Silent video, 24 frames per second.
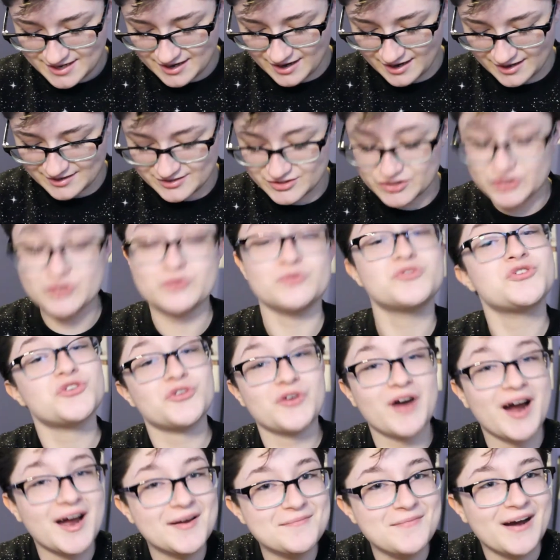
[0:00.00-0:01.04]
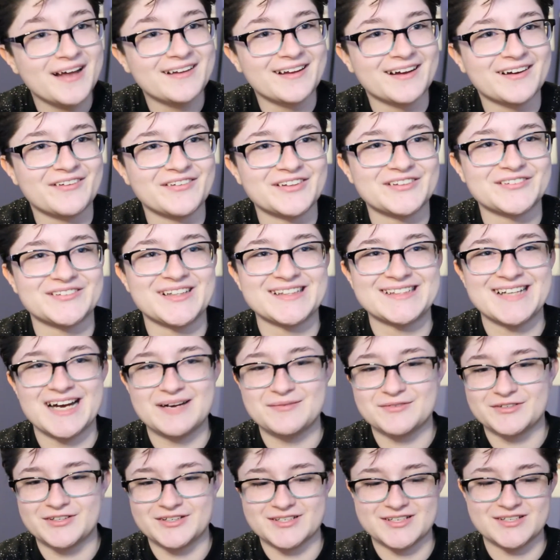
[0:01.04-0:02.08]
to try my luck with the red
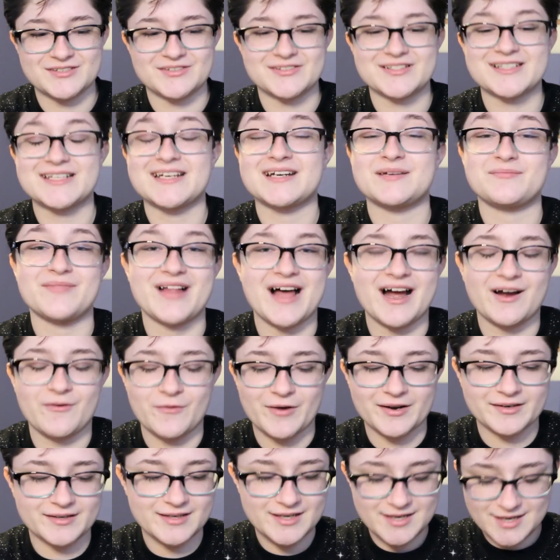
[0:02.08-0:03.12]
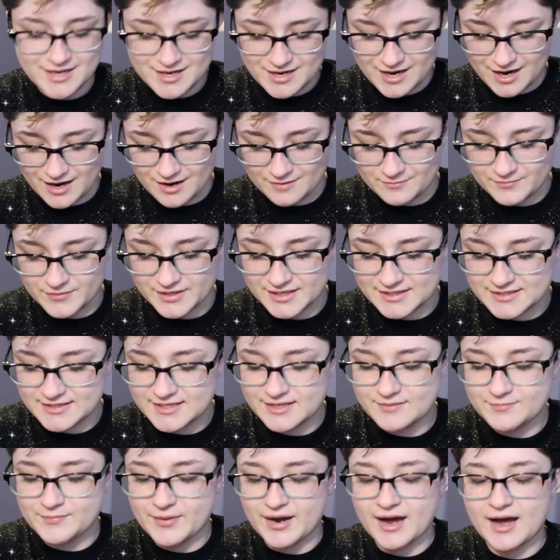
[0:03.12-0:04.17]
kyber crystal to get a black one. But I
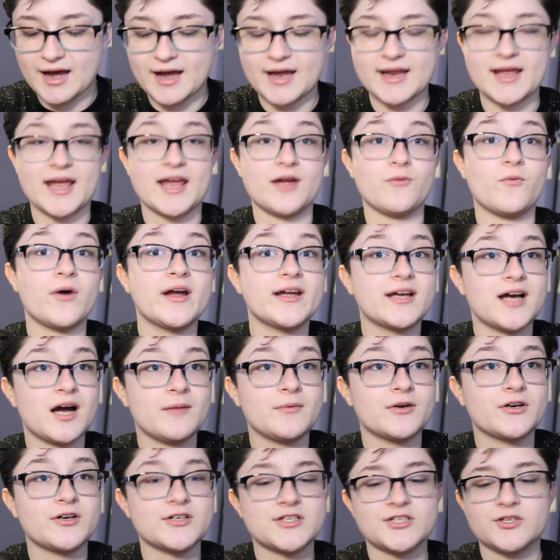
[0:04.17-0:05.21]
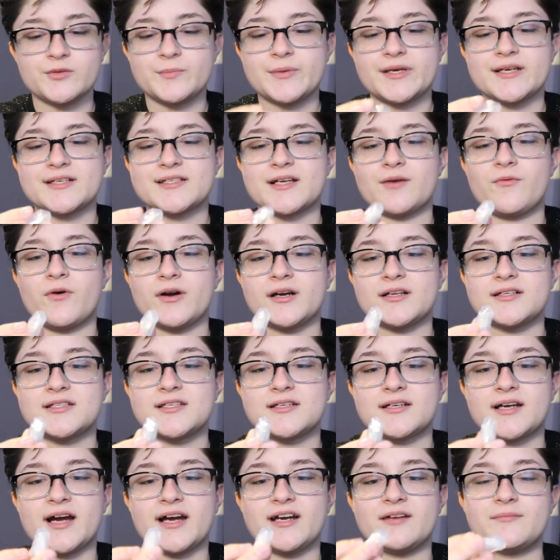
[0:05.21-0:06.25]
did buy a white kyber crystal because I wanted
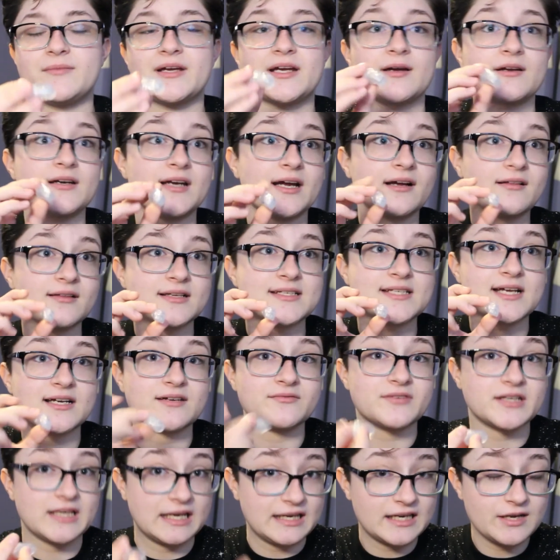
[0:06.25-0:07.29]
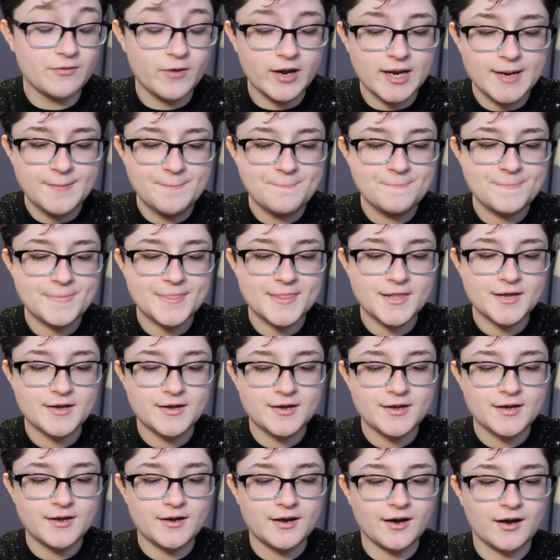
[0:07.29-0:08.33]
to kind of make a necklace out of it anyway.
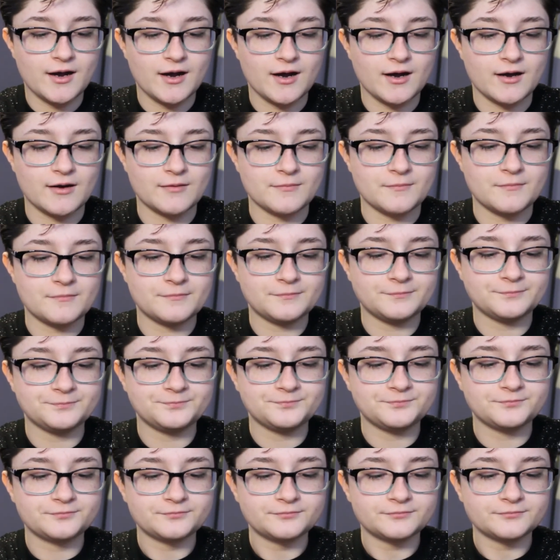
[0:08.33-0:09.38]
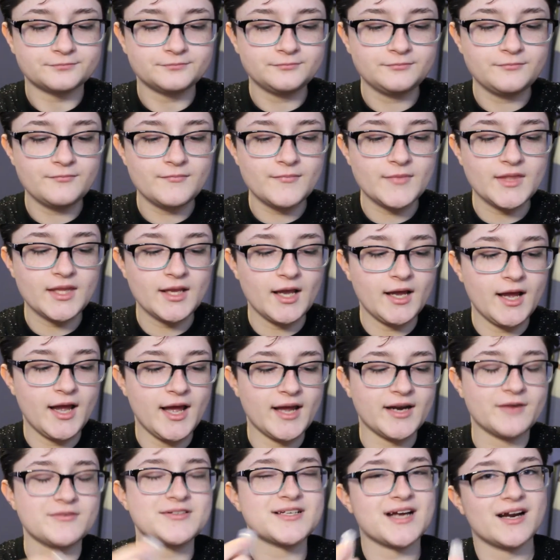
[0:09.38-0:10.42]
And
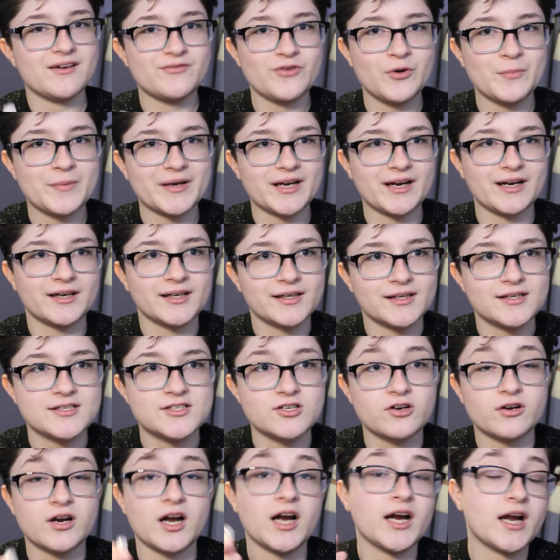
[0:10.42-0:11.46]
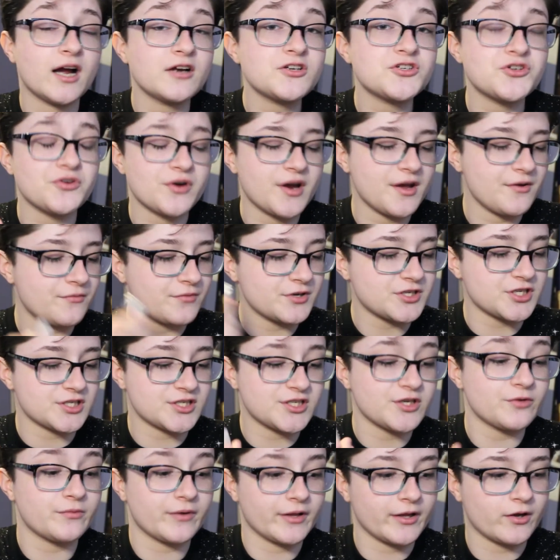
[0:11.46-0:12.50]
I was kind of hoping I'd get Ahsoka. I got Chirrut, which
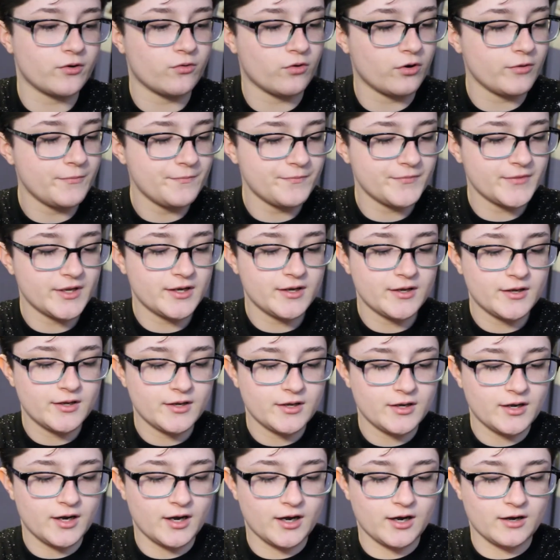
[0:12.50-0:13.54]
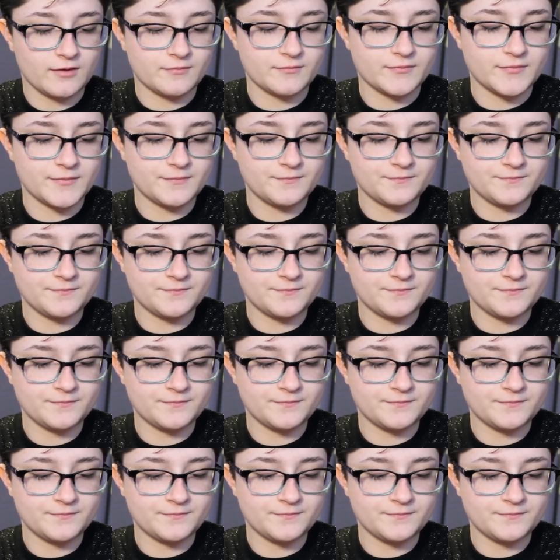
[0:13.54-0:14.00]
is still really cool. I